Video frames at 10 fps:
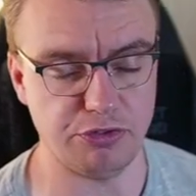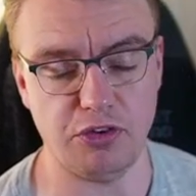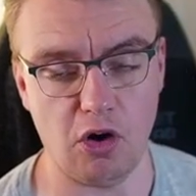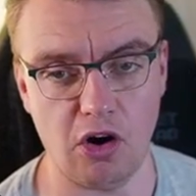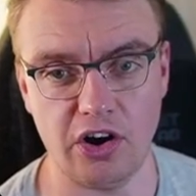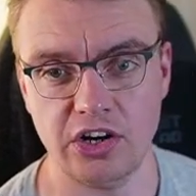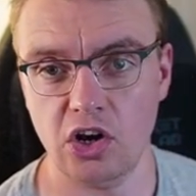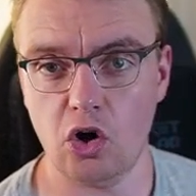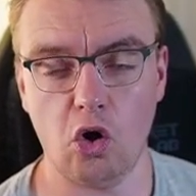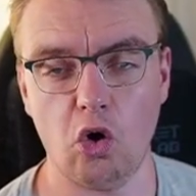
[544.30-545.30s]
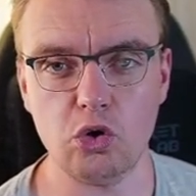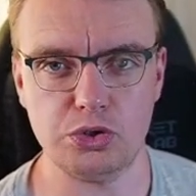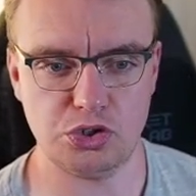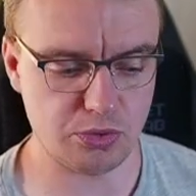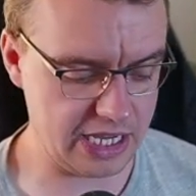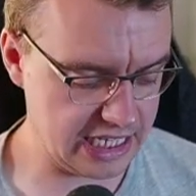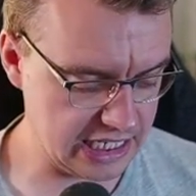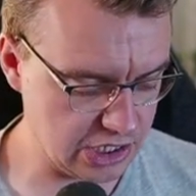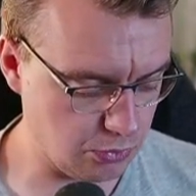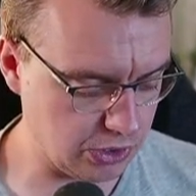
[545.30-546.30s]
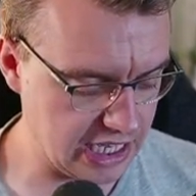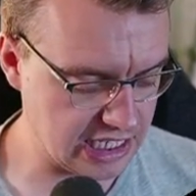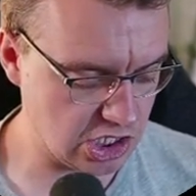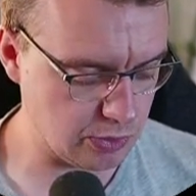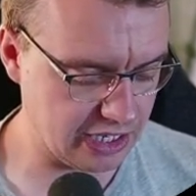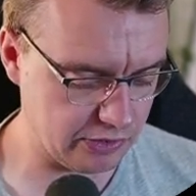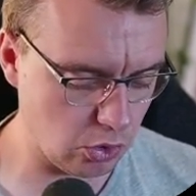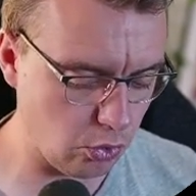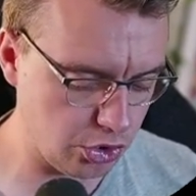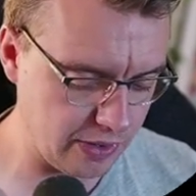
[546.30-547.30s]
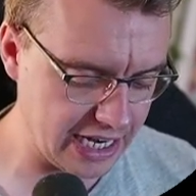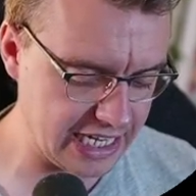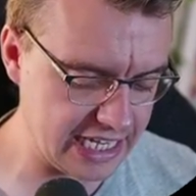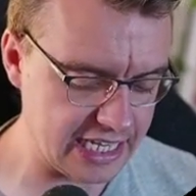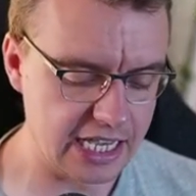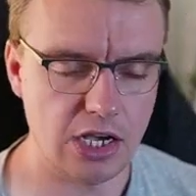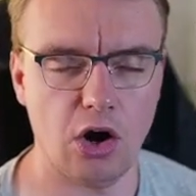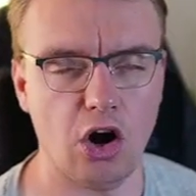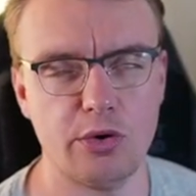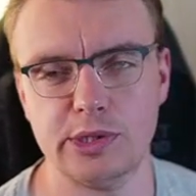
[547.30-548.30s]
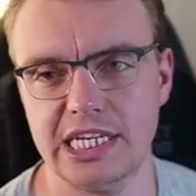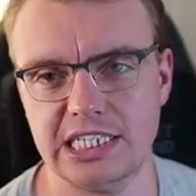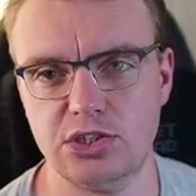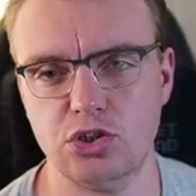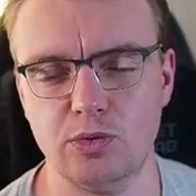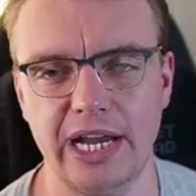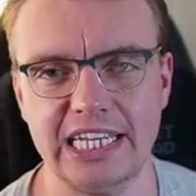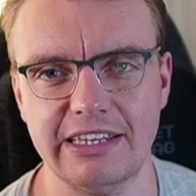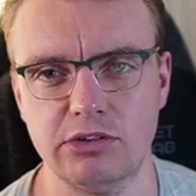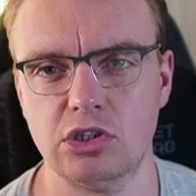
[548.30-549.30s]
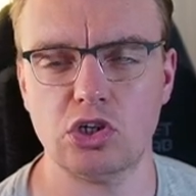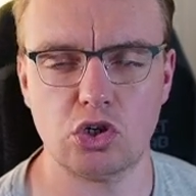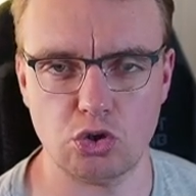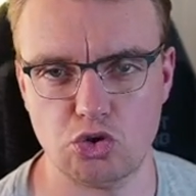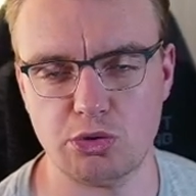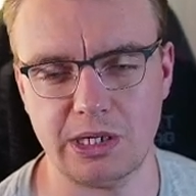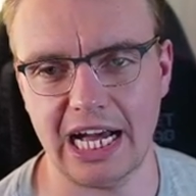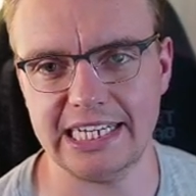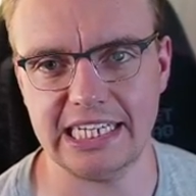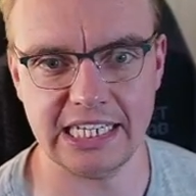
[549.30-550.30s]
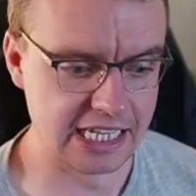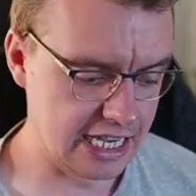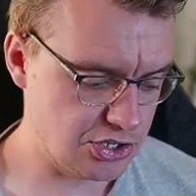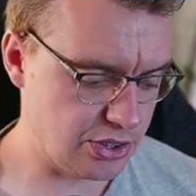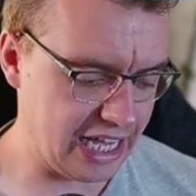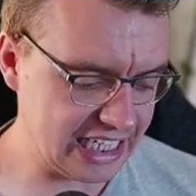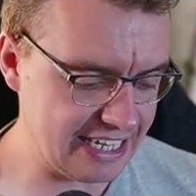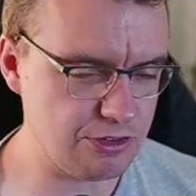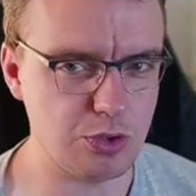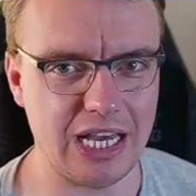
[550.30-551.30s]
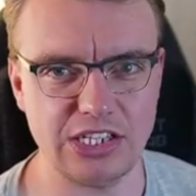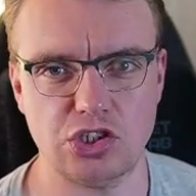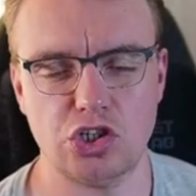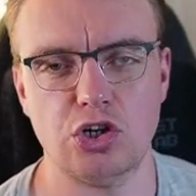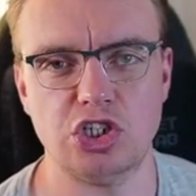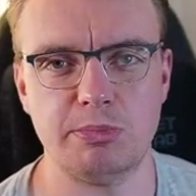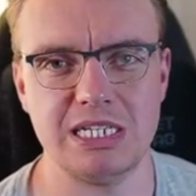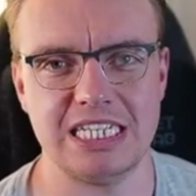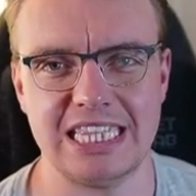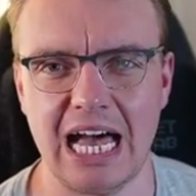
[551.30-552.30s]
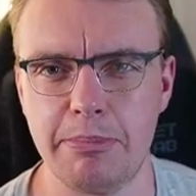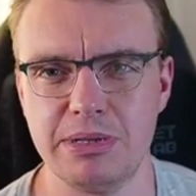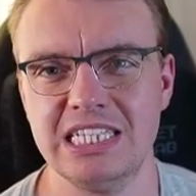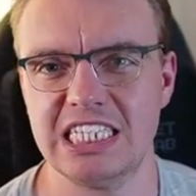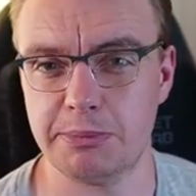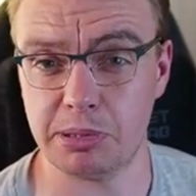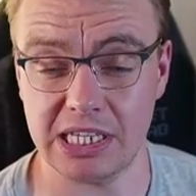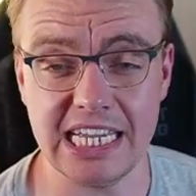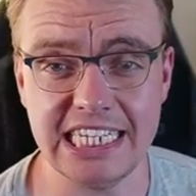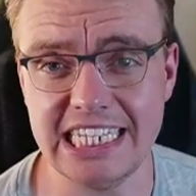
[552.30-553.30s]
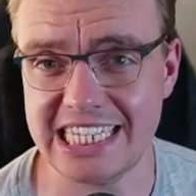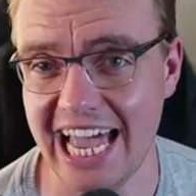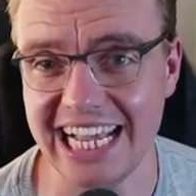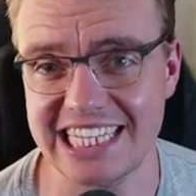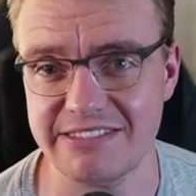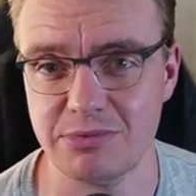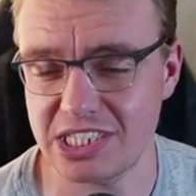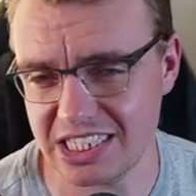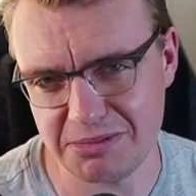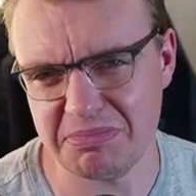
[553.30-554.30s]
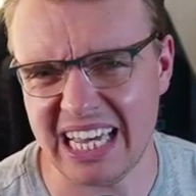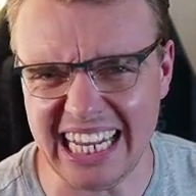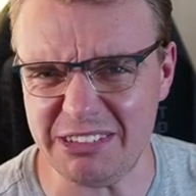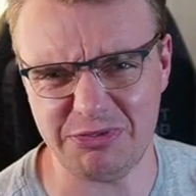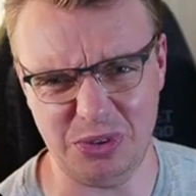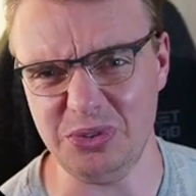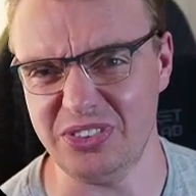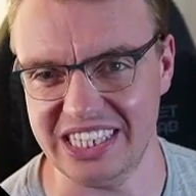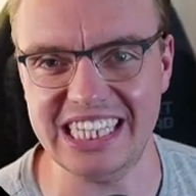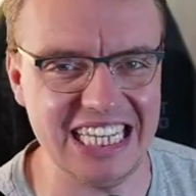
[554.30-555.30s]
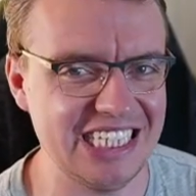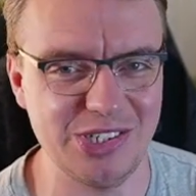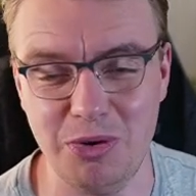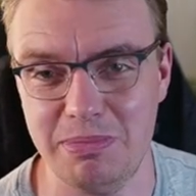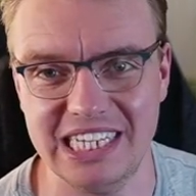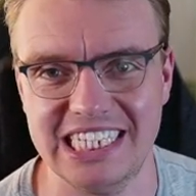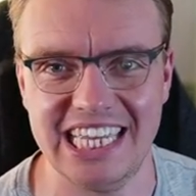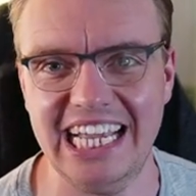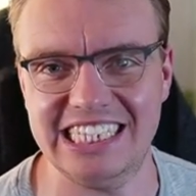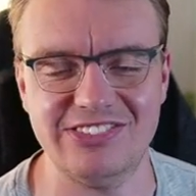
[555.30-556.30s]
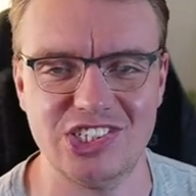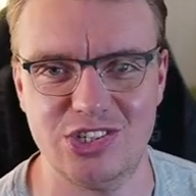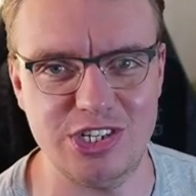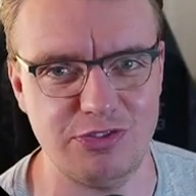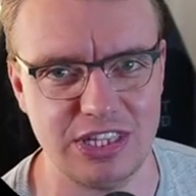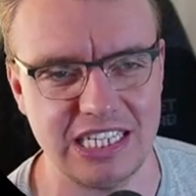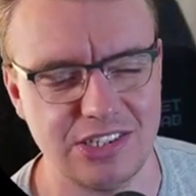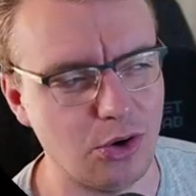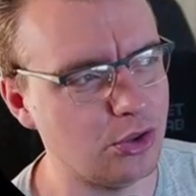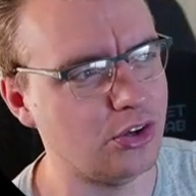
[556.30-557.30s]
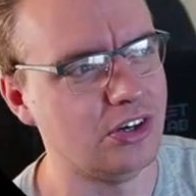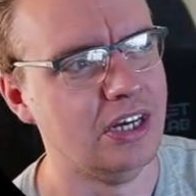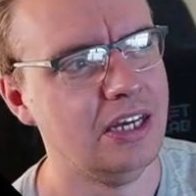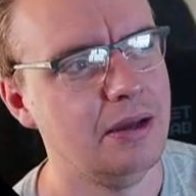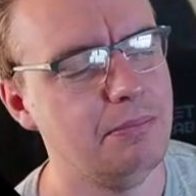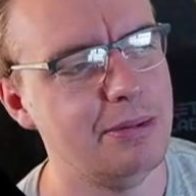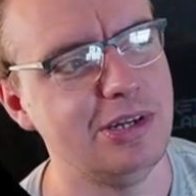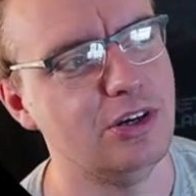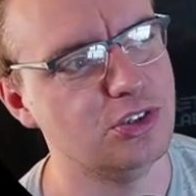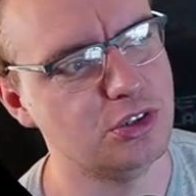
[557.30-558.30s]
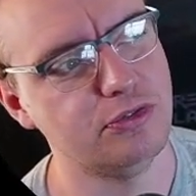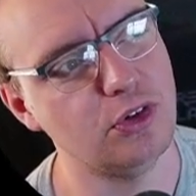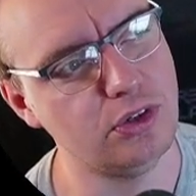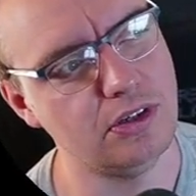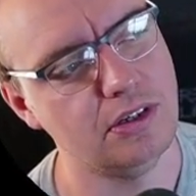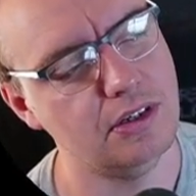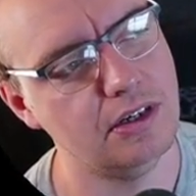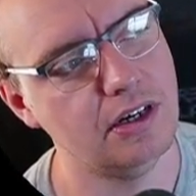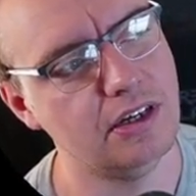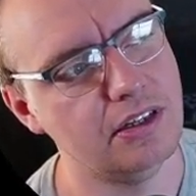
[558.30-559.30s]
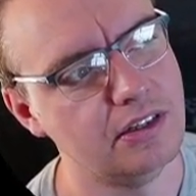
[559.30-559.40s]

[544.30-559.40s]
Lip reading: for all the traces related to a given order ID or related to a given customer ID. So that gives you that searchability, that ability to play detective, which is kind of fun, really. You get to go and be a detective and search for things, although maybe not so fun at